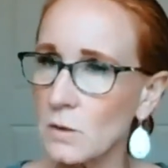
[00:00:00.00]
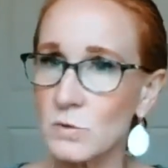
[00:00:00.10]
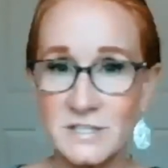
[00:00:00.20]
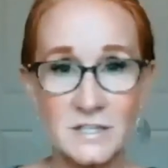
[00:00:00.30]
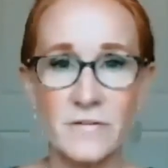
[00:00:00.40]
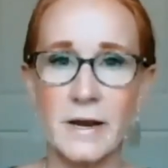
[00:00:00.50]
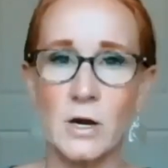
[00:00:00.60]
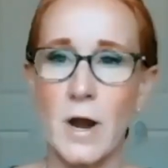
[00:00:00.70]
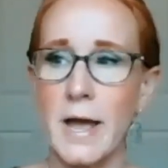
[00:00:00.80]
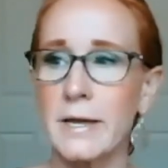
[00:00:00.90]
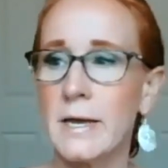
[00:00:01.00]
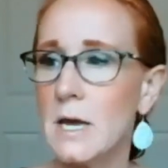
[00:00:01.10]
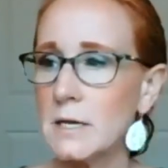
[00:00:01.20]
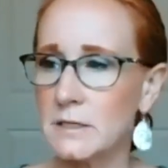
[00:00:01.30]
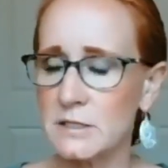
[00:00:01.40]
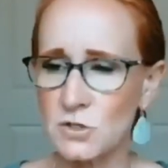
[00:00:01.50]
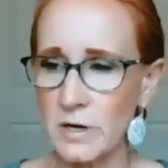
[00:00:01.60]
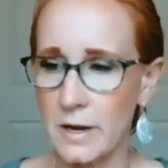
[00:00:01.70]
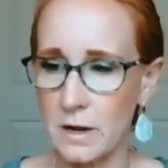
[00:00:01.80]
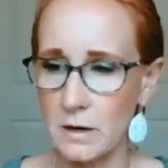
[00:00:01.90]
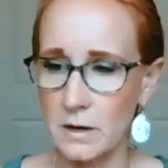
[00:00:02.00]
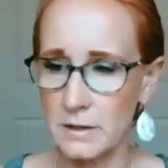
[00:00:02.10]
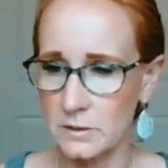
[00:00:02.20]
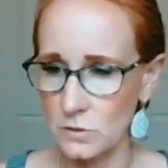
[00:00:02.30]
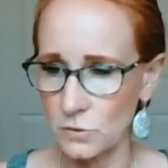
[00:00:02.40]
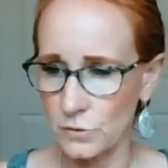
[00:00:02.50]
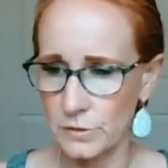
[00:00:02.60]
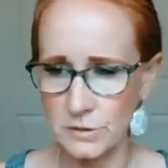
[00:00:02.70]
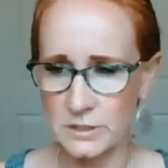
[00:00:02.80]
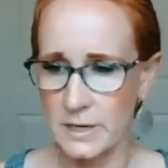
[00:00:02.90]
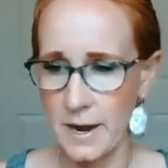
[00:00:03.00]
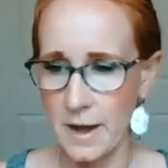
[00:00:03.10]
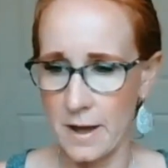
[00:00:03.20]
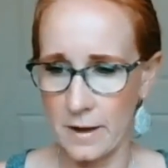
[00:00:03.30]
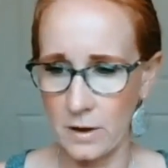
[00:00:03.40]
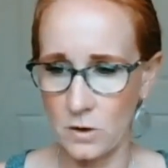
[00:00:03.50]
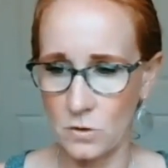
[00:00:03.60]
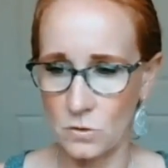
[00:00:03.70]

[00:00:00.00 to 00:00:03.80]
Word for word: we'll see if i cry yesterday and earlier today i